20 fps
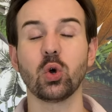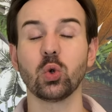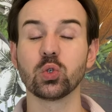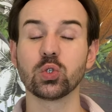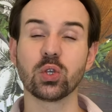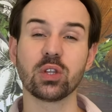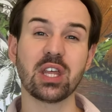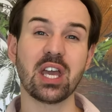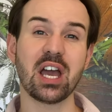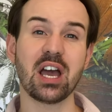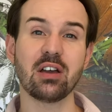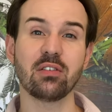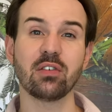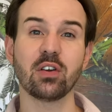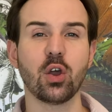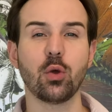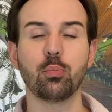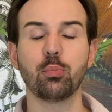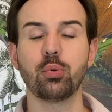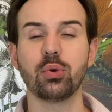Also, they have
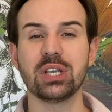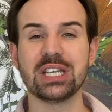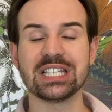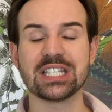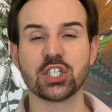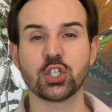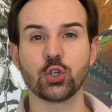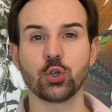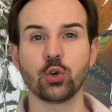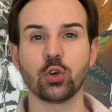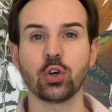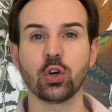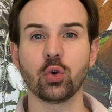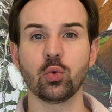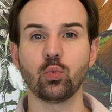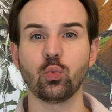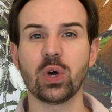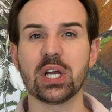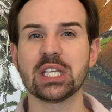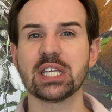a pretty strong
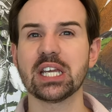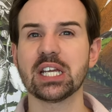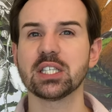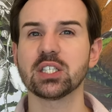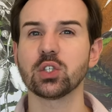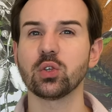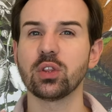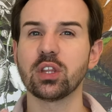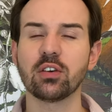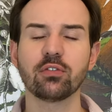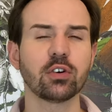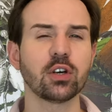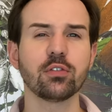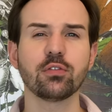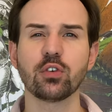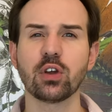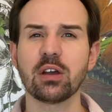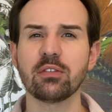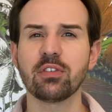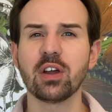white cast, so therefore
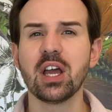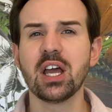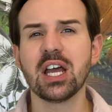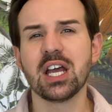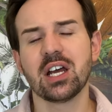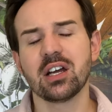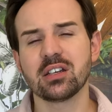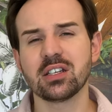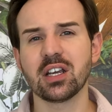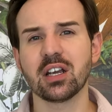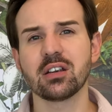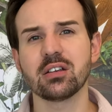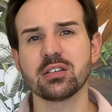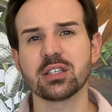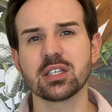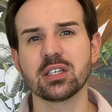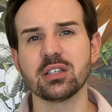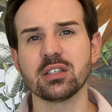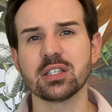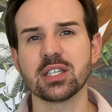if you have darker
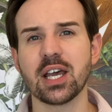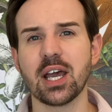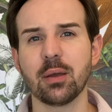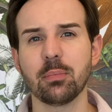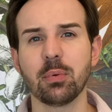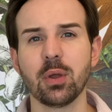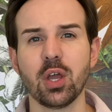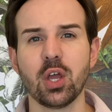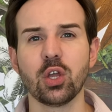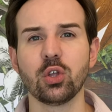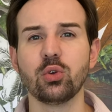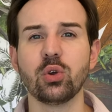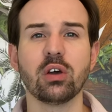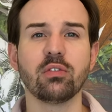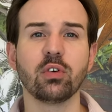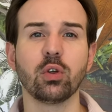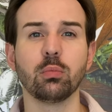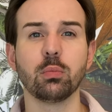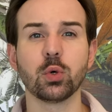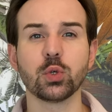skin type, you
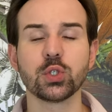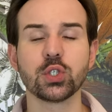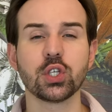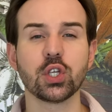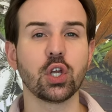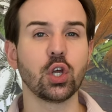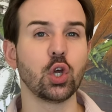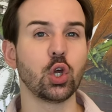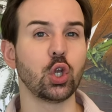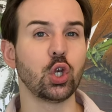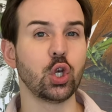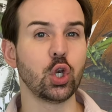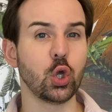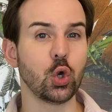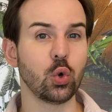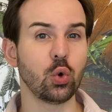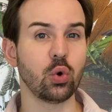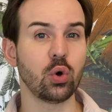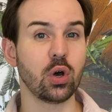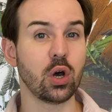have almost uh,
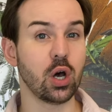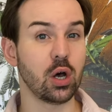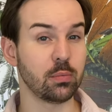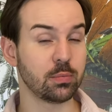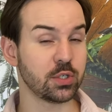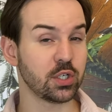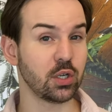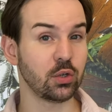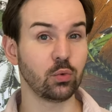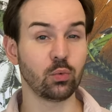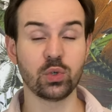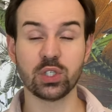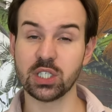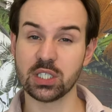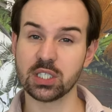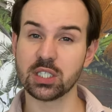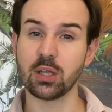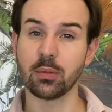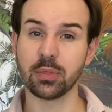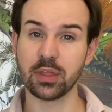no option, which
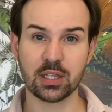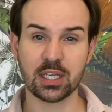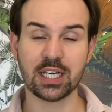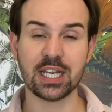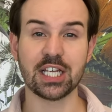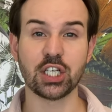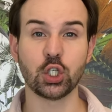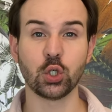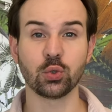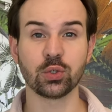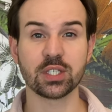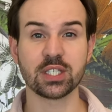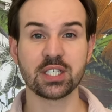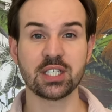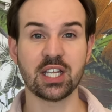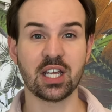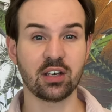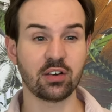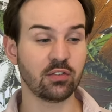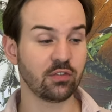is something that I don't
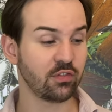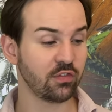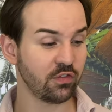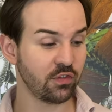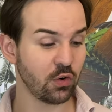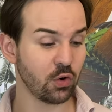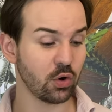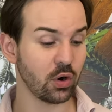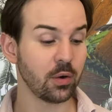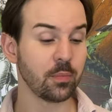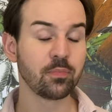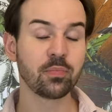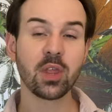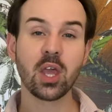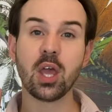stand for,